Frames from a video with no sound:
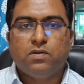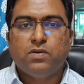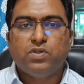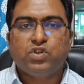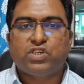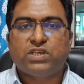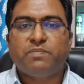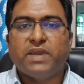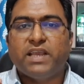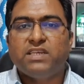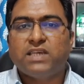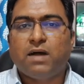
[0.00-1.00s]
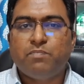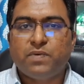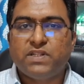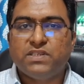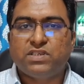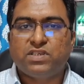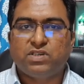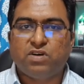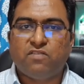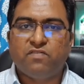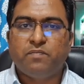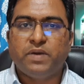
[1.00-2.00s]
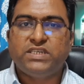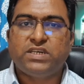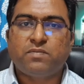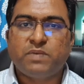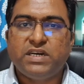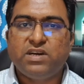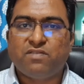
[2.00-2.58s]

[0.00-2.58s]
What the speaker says: So some examples of measurement